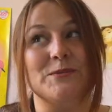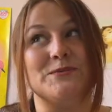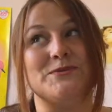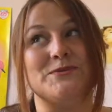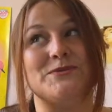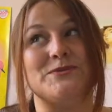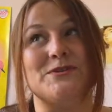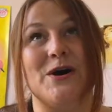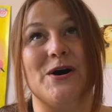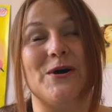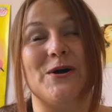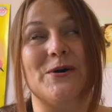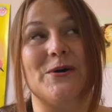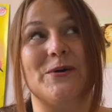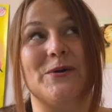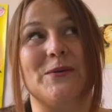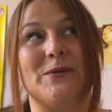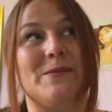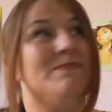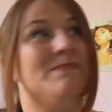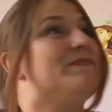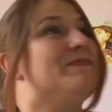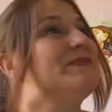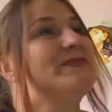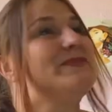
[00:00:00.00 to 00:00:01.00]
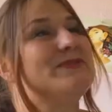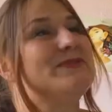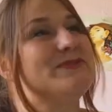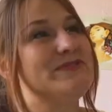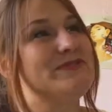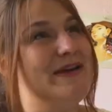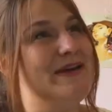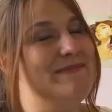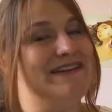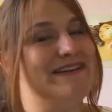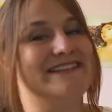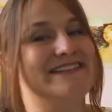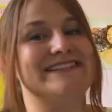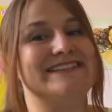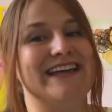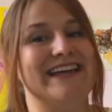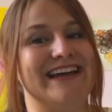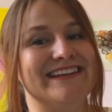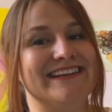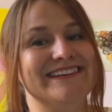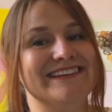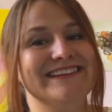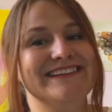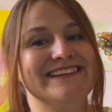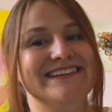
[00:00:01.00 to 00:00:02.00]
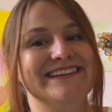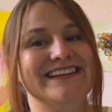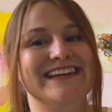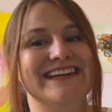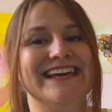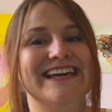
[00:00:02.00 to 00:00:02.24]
So to some extent,